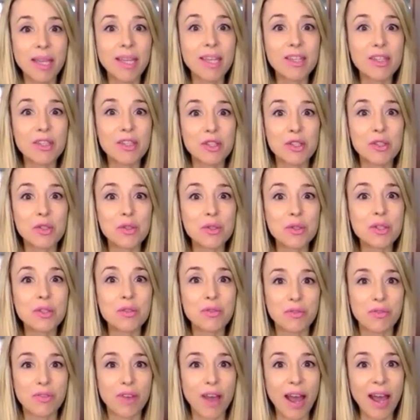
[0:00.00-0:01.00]
it
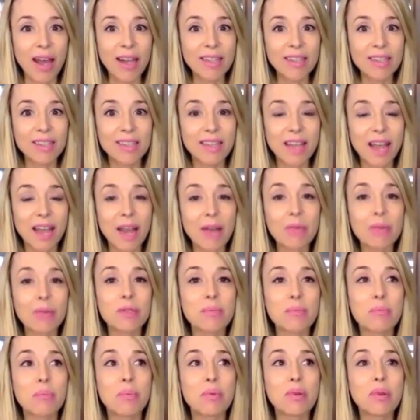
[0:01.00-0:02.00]
choose fat, I
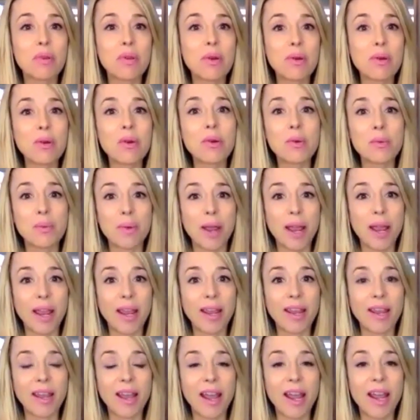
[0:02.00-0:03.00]
was blown away.